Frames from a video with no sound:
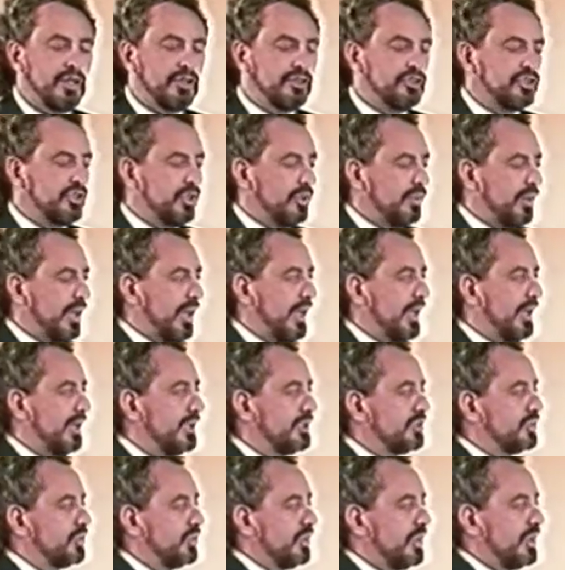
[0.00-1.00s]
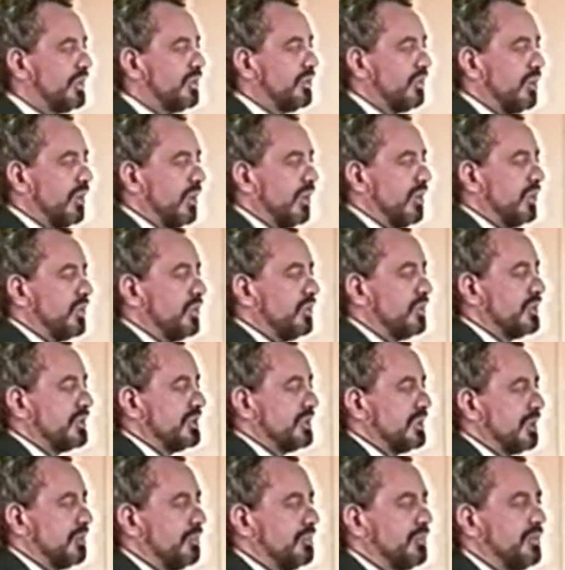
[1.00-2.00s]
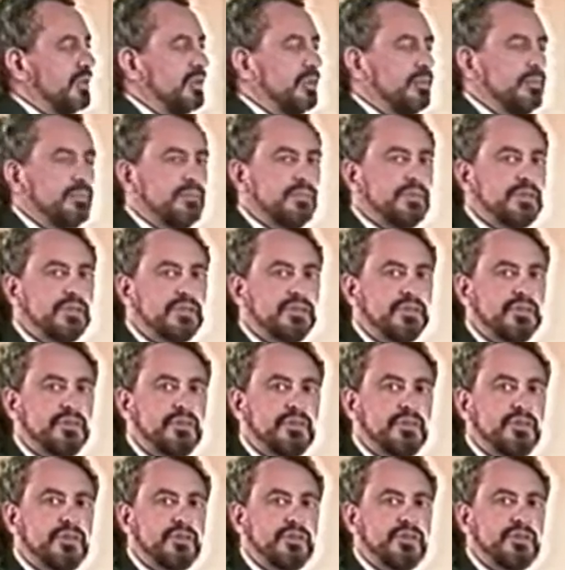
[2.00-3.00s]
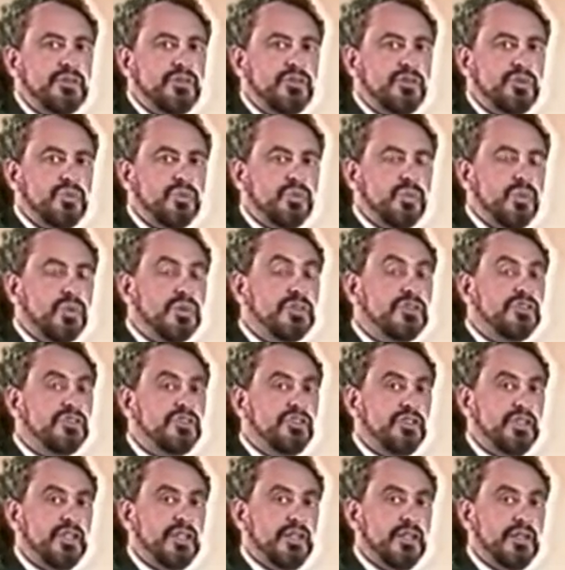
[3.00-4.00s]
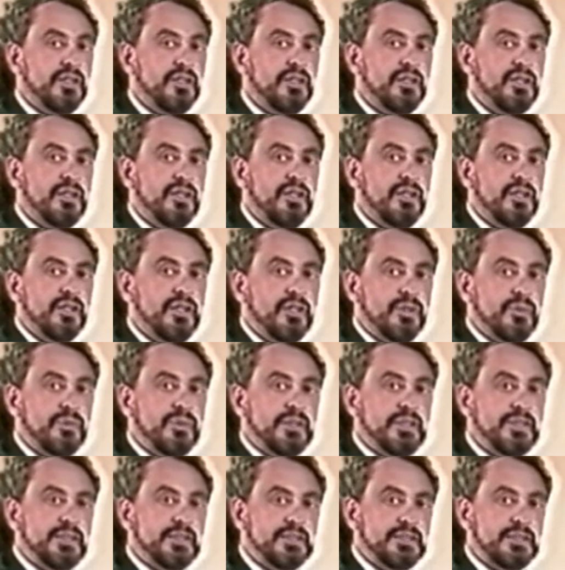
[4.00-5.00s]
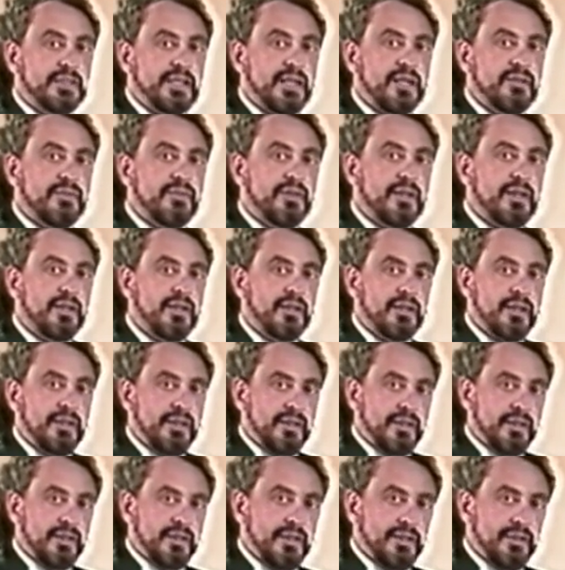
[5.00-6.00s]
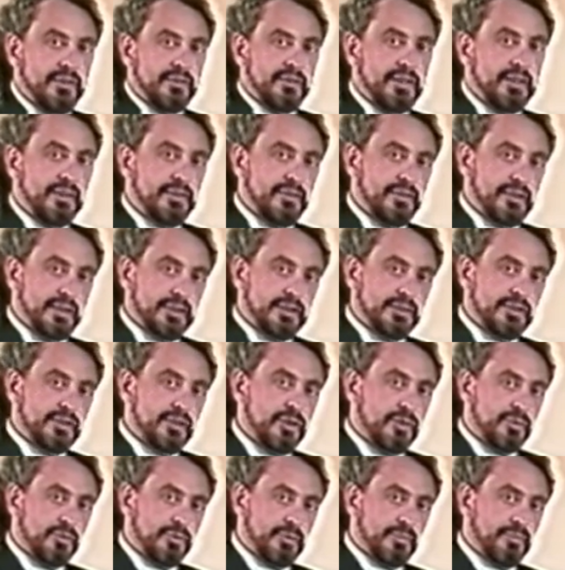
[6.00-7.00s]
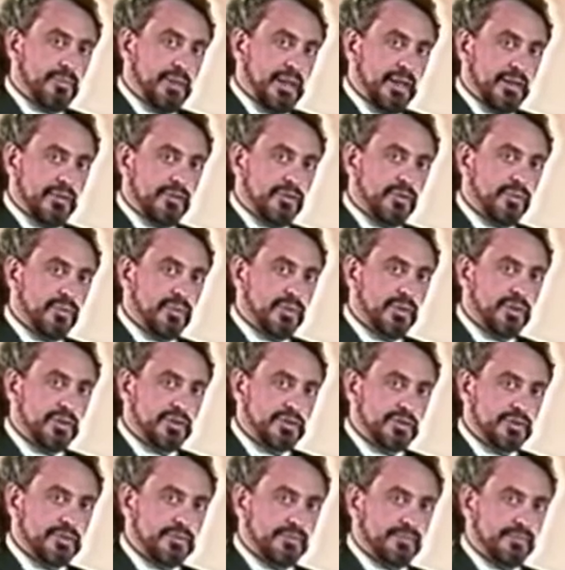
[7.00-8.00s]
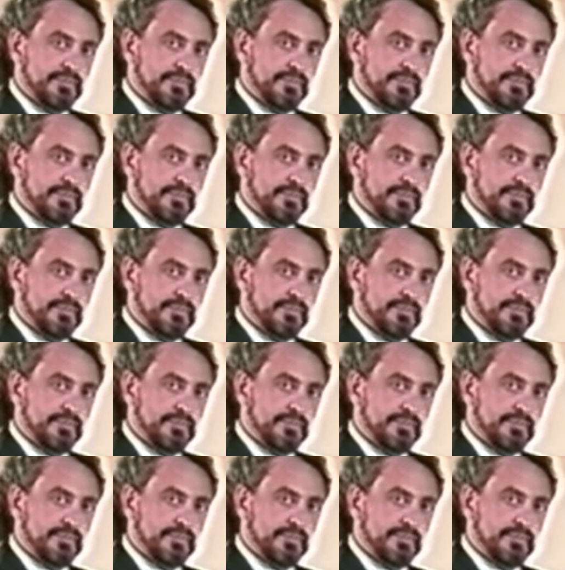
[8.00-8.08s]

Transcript: So as we grow the symptoms towards T, we discover that things go from bad to worse.